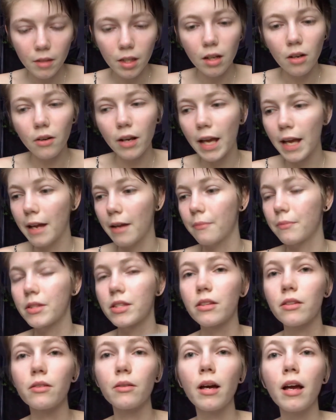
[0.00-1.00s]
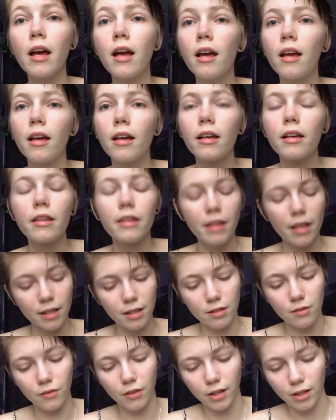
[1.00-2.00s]
Okay, so that
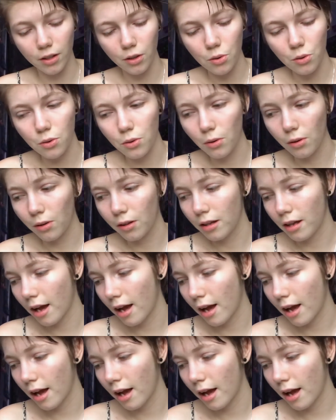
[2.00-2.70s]
is very cool.